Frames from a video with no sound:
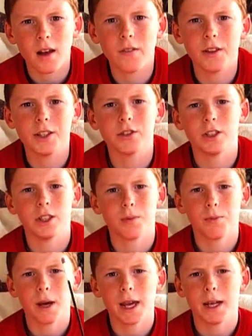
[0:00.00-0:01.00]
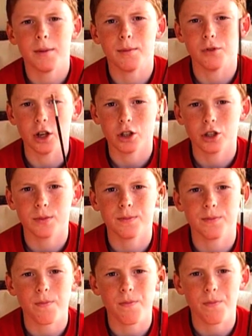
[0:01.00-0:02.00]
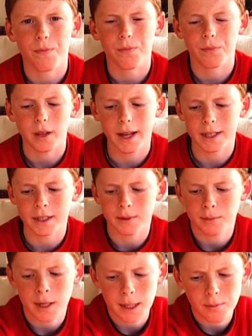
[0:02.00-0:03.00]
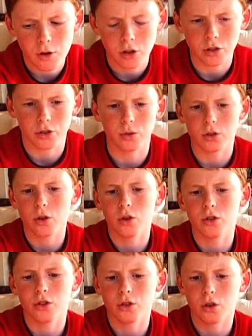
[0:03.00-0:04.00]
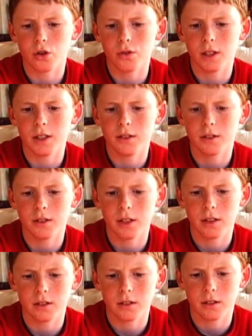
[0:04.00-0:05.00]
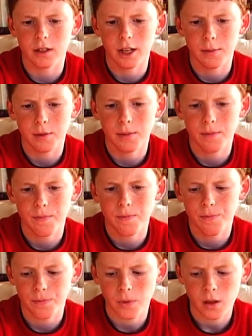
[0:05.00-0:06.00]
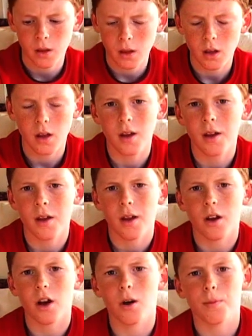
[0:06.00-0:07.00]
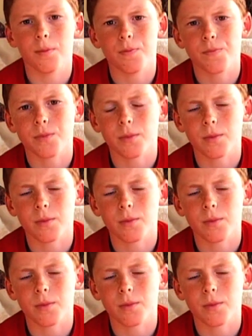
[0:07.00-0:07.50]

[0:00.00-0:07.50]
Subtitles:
And then you'll need a paintbrush. Any paintbrush will do, as long as it's got a really thin tip. For